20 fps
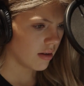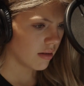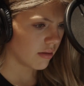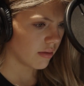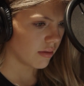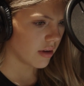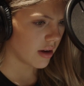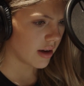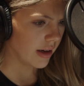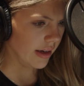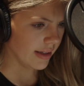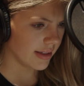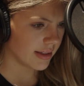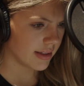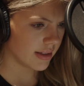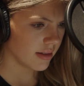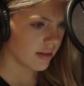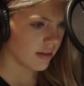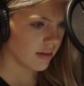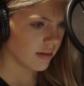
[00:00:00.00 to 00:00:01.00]
Oh,
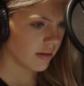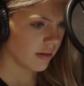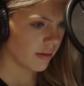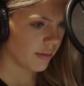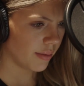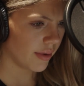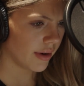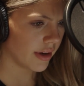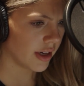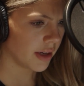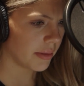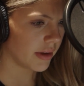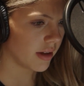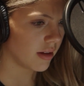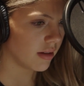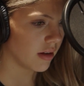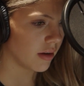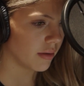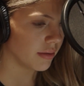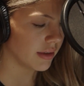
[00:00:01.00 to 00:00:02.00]
goddess, we're going to be
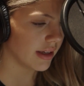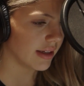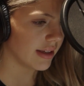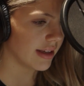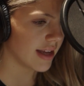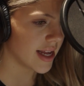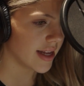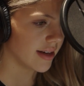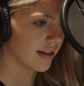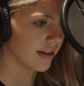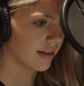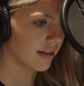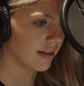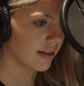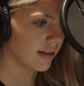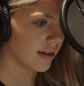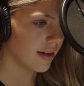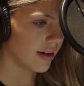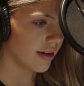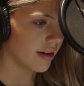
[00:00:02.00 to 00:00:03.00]
alone again.
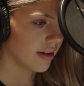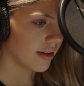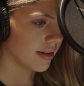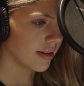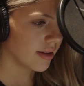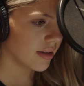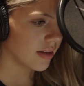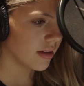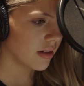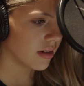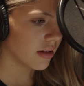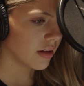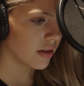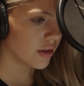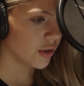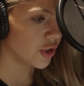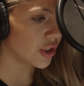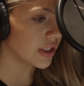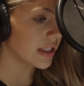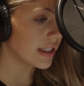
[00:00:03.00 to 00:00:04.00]

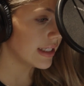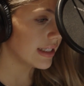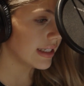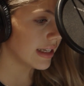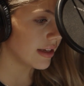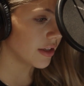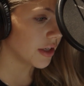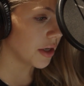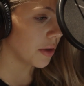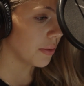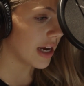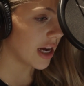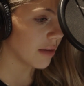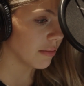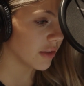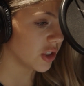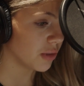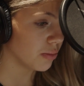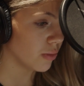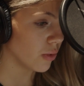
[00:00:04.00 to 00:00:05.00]
Trinity didn't know how
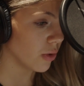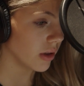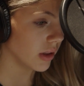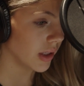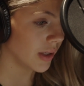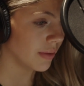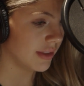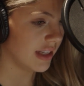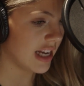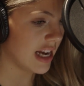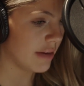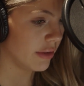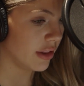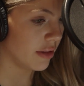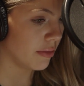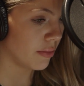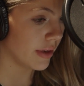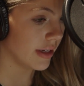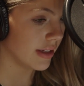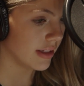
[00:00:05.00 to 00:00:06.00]
much more alone time
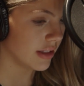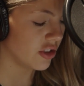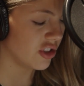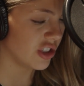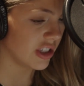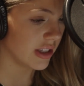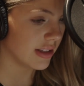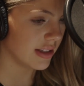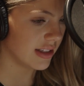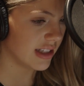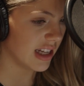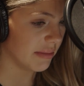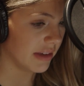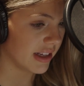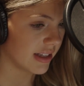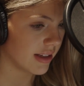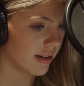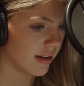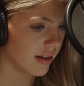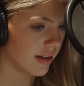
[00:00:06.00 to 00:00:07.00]
with Rhys she could
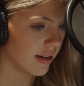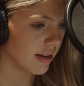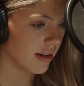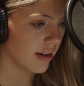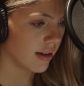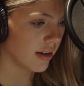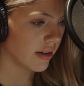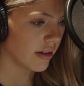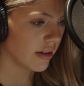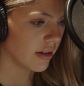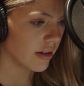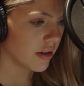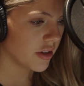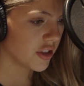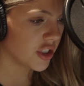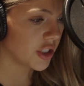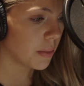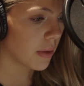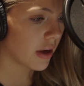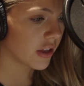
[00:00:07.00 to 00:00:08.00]
stomach.
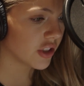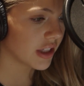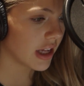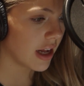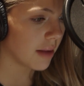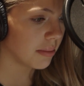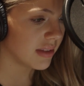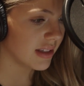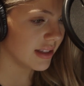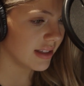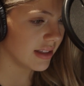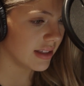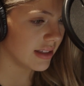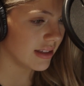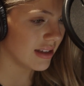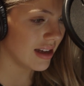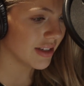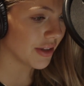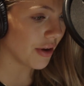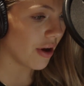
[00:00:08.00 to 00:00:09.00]
She watched
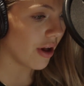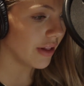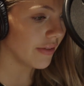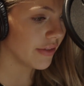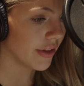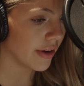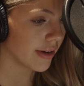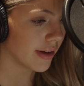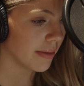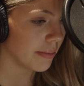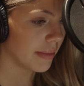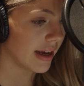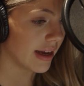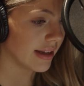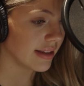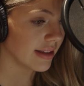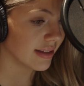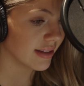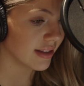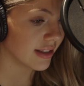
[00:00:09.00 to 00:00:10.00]
helplessly as all of their
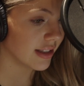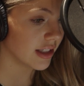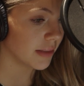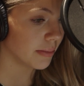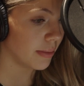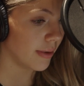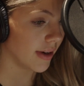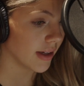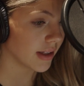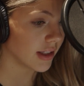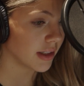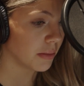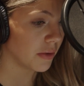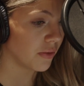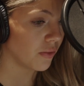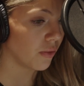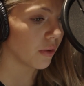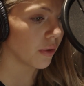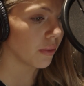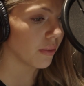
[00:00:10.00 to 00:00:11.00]
companions dispersed
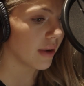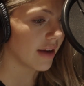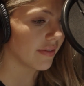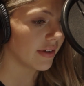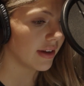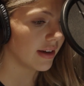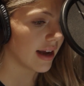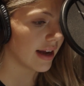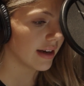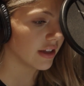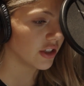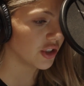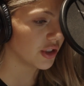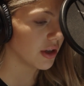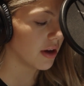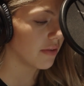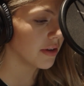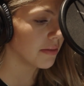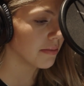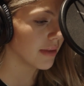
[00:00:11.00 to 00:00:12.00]
before arriving at a
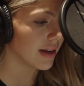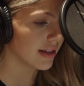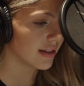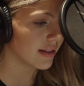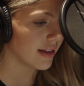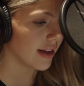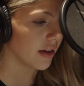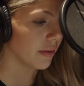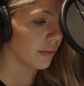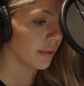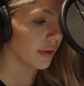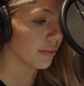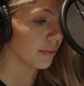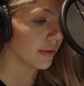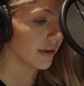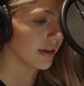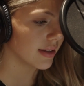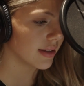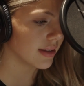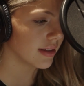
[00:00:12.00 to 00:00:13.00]
Shelby Mustang with
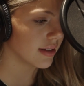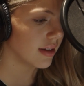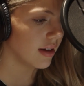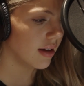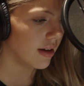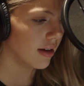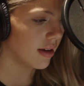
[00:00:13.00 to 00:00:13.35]
Rhys.